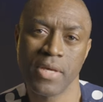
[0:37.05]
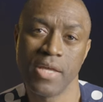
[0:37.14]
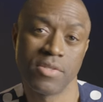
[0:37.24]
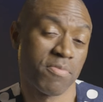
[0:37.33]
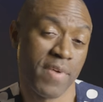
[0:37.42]

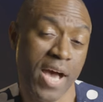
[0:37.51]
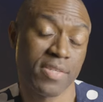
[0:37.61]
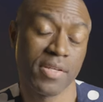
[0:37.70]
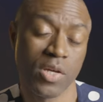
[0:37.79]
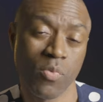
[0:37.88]
in some
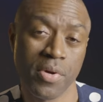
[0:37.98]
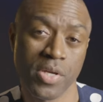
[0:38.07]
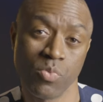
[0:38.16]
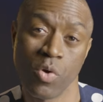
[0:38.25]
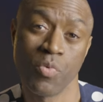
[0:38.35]
fascinating
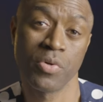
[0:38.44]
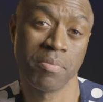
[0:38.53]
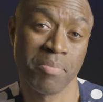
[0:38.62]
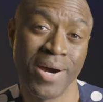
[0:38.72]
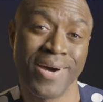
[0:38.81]
ways where we'll
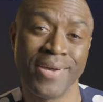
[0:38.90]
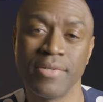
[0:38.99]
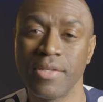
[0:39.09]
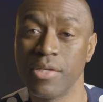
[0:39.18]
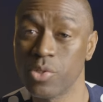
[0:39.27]

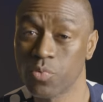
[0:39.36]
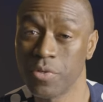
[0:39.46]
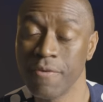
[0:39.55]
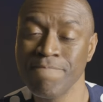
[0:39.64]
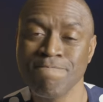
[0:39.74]
combine
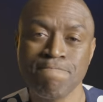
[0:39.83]
history